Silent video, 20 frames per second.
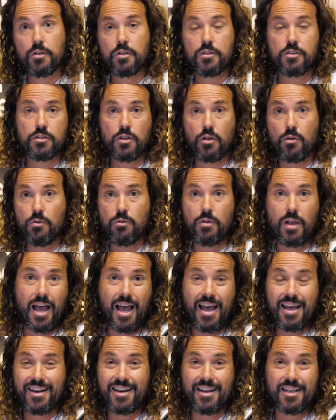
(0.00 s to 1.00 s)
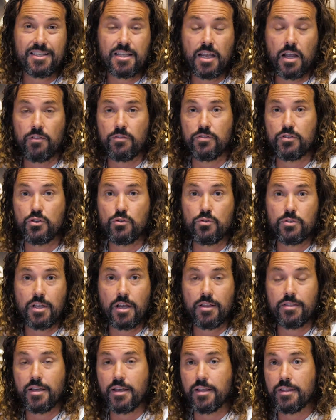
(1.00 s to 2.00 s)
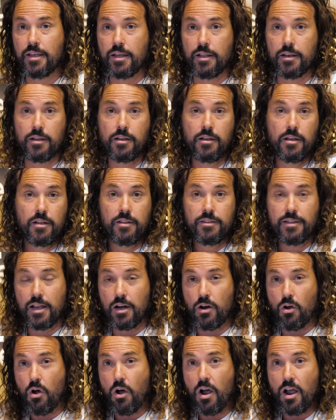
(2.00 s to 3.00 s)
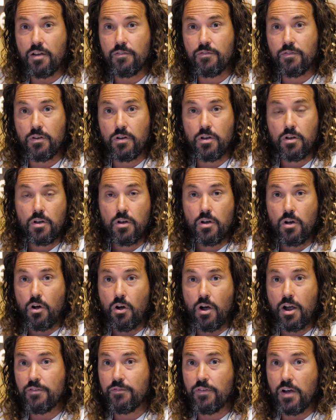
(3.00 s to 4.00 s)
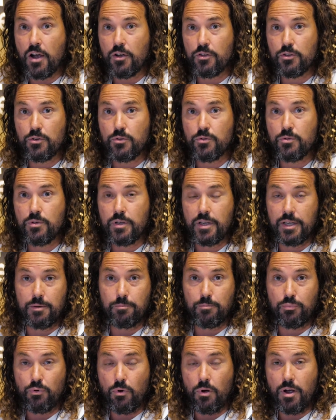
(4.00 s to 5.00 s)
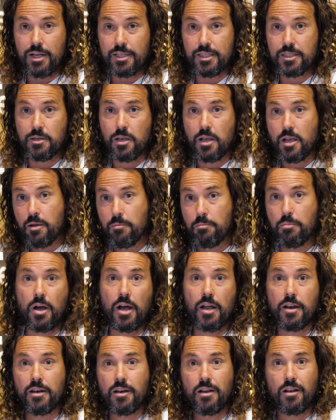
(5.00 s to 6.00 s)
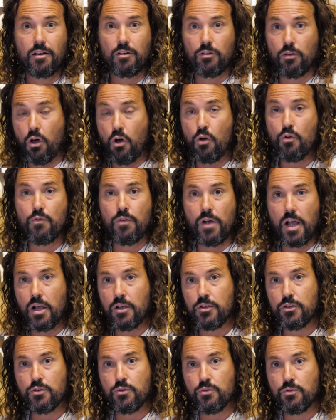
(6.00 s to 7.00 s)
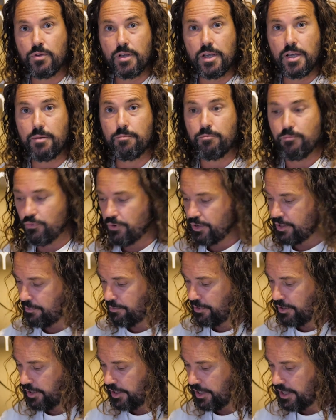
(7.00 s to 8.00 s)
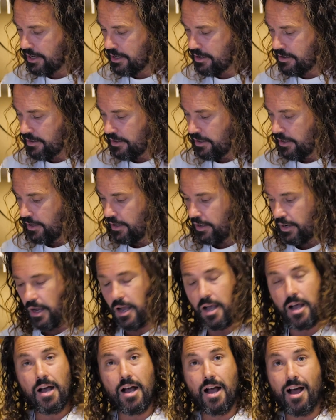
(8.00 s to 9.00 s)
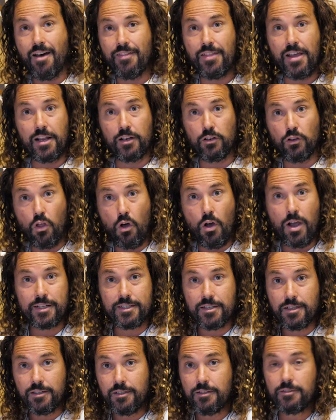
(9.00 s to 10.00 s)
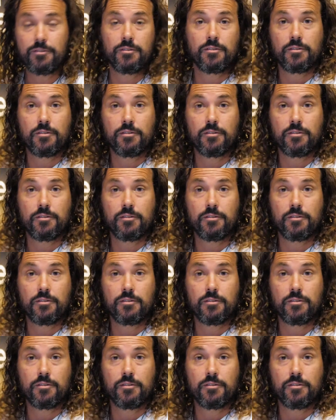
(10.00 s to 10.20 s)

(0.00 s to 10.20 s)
So Adidas have shoes out there that are high value in price, but low value in breathability. Are they lighter,